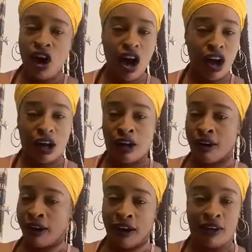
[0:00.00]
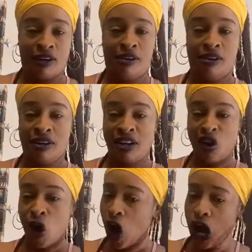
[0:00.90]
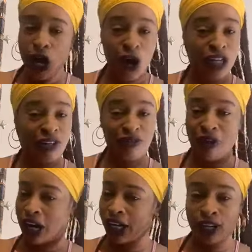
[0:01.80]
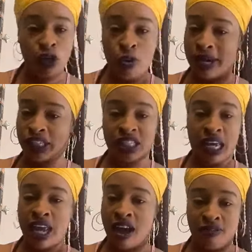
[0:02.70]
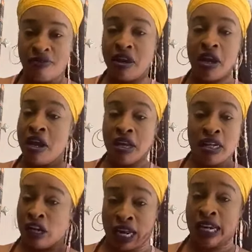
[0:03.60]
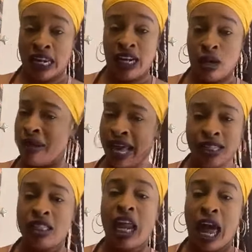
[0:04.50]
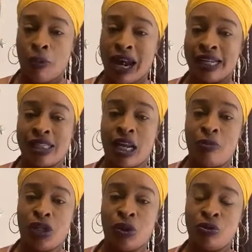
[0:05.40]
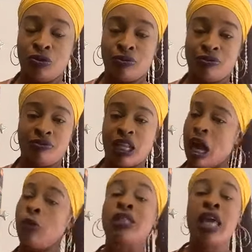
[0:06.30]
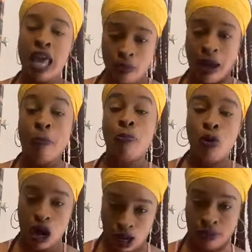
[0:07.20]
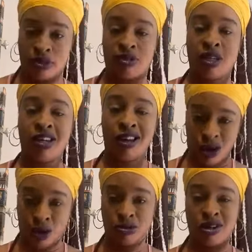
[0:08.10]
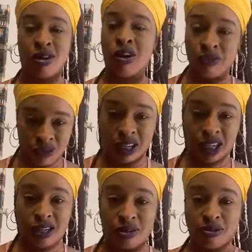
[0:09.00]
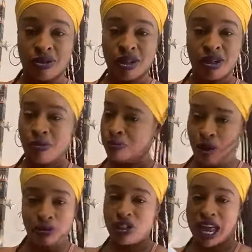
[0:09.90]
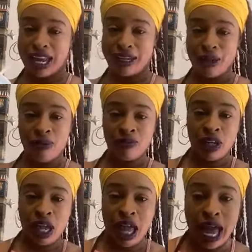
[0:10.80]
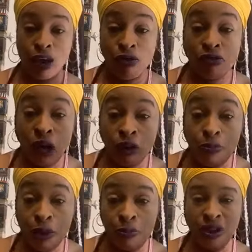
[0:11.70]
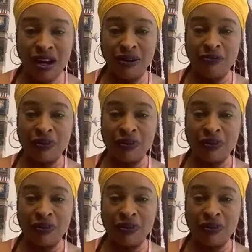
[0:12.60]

Oh gosh. All those fucking questions I have that needed to be answered, I will answer them with you. I will take my problems out on fucking you. Promise you that. I don't fuck with people.